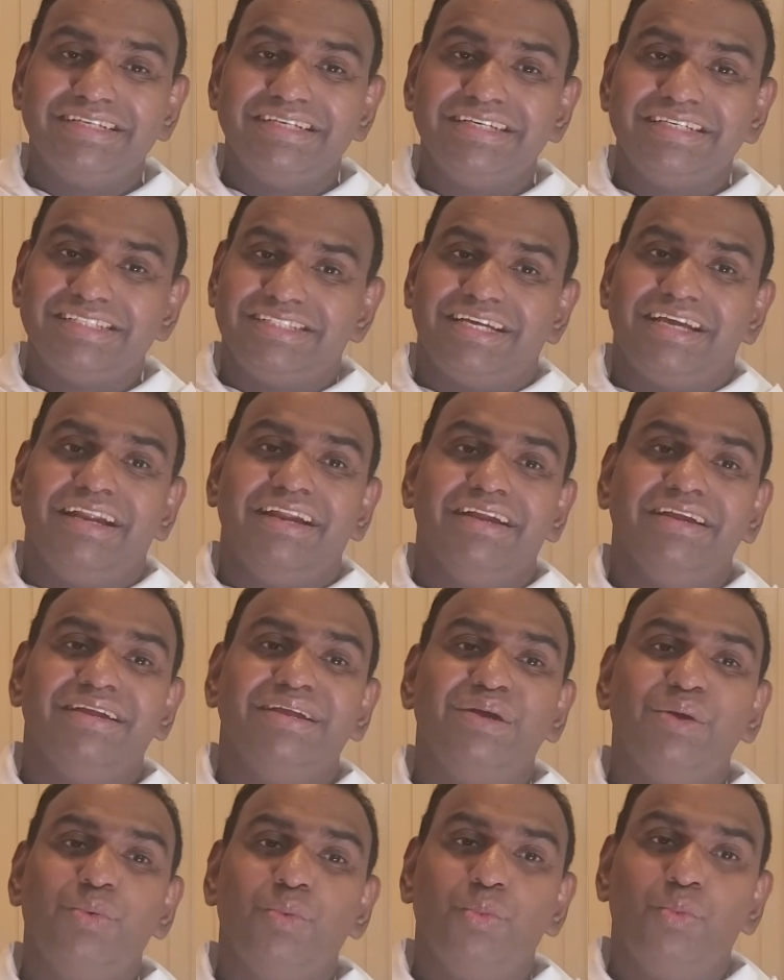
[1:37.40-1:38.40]
Still,
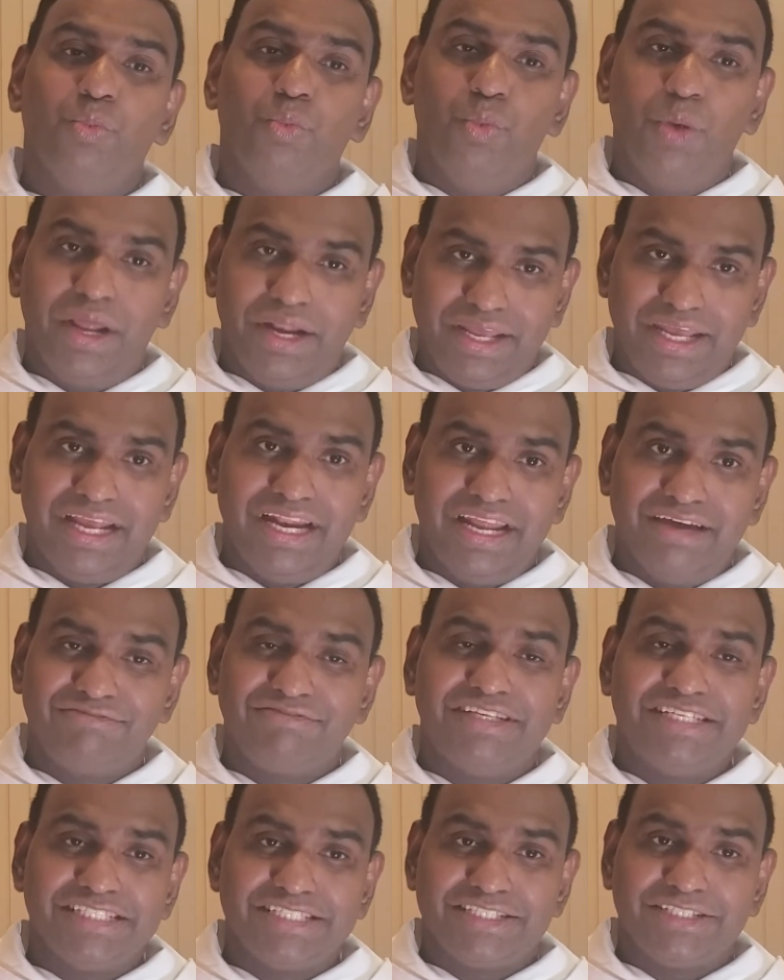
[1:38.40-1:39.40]
when he
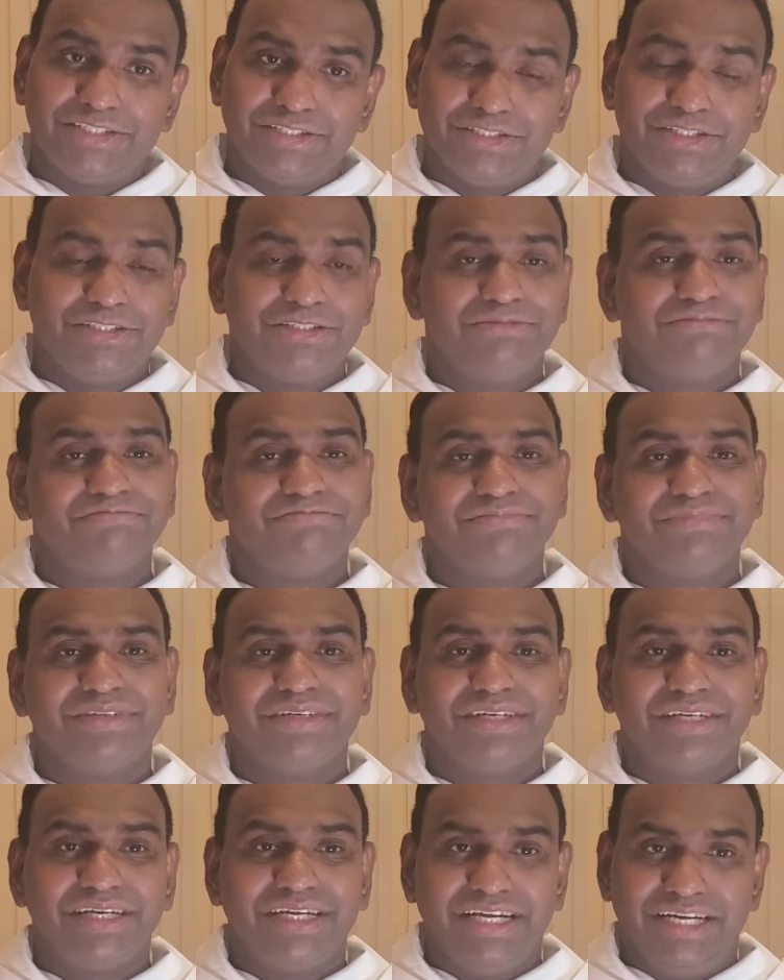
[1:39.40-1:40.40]
left this earth,
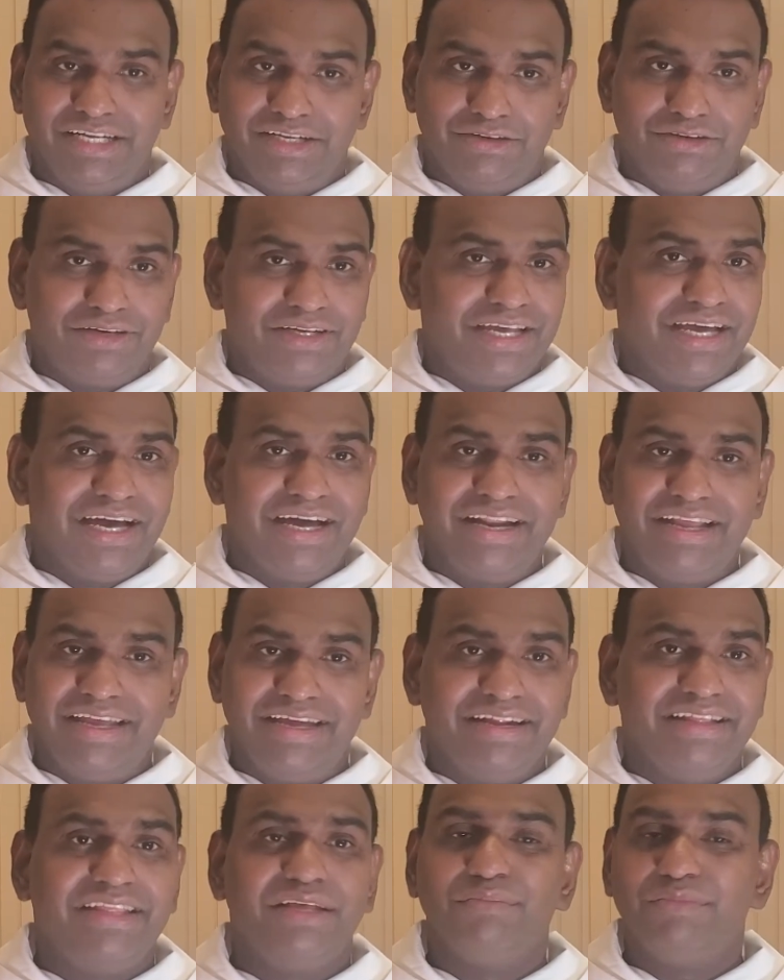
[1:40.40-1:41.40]
he did not carry
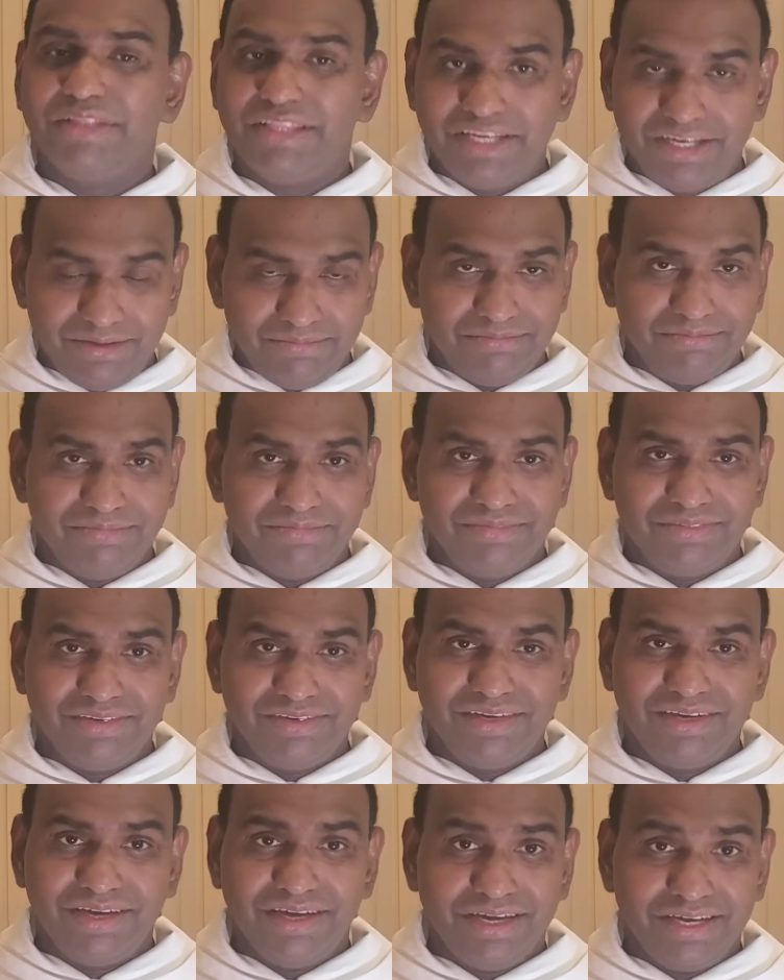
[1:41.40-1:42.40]
anything with him.
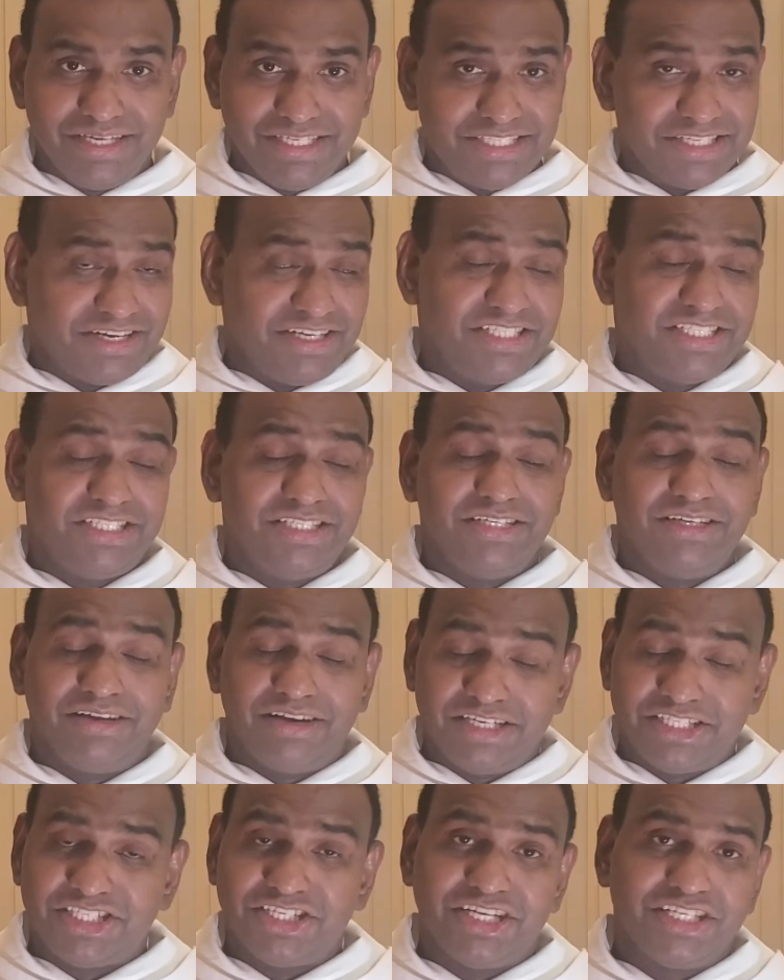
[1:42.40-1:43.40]
His
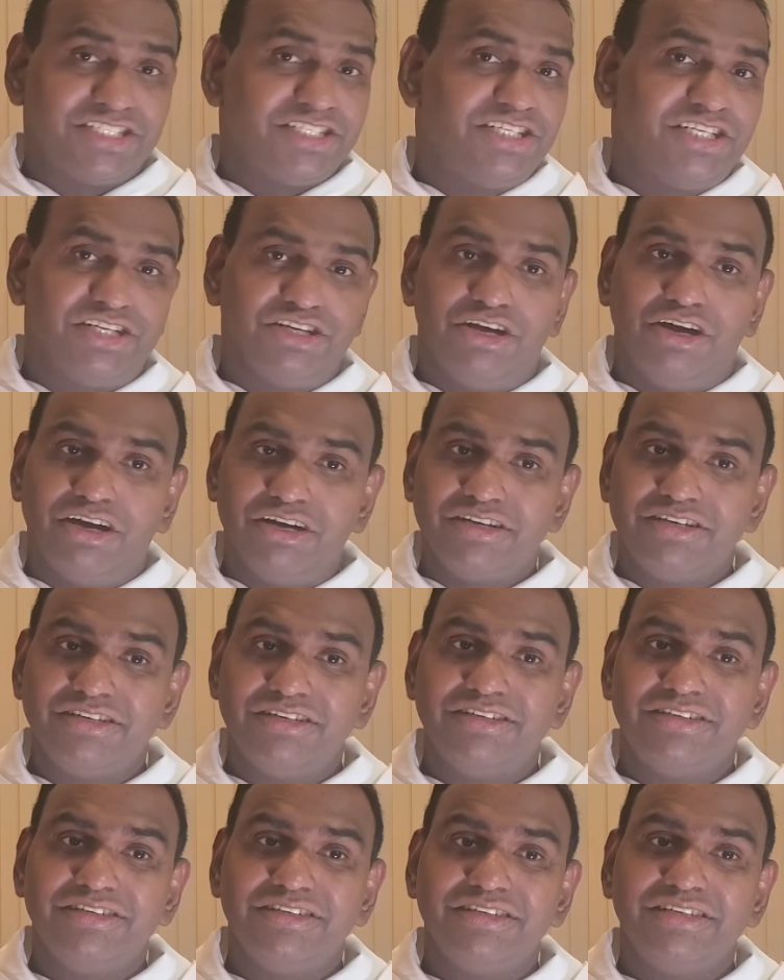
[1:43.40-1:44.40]
richness did not
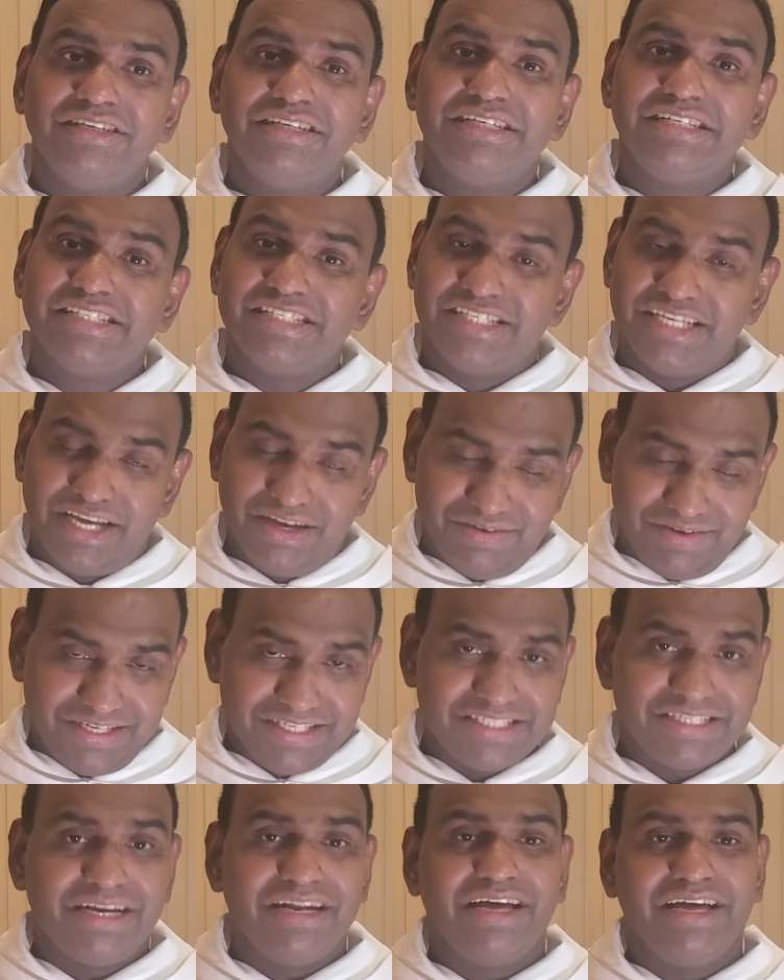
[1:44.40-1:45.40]
save
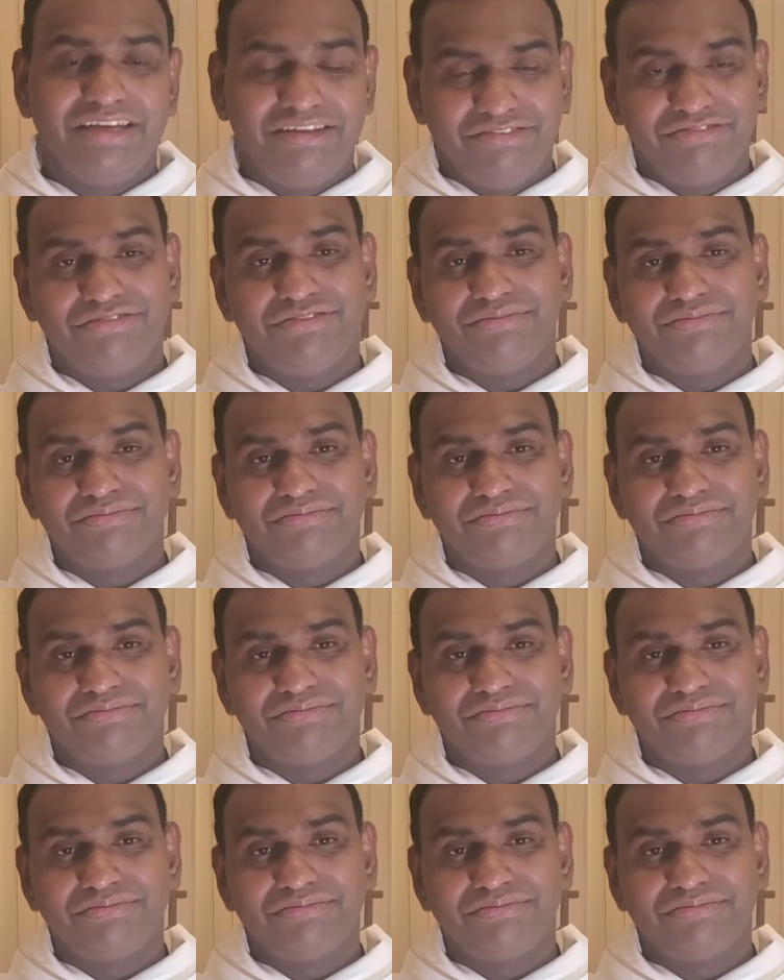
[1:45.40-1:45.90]
his life.